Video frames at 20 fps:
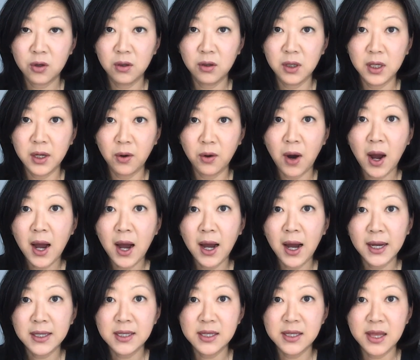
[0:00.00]
you know,
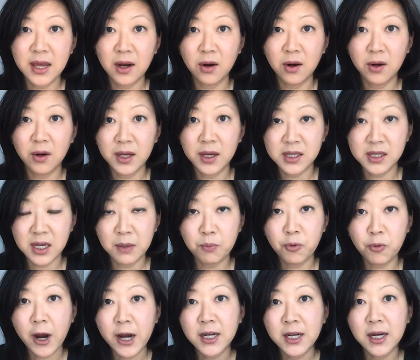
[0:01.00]
hides there, is
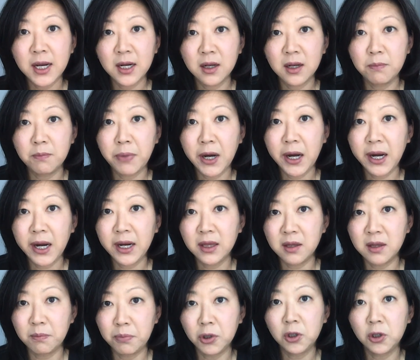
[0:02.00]
impregnated by
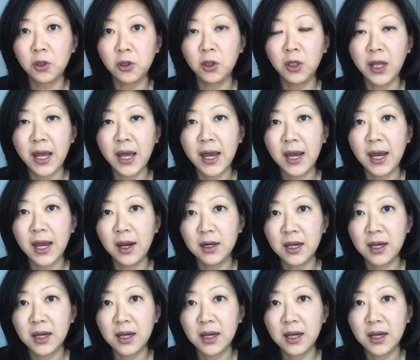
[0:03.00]
the bull, and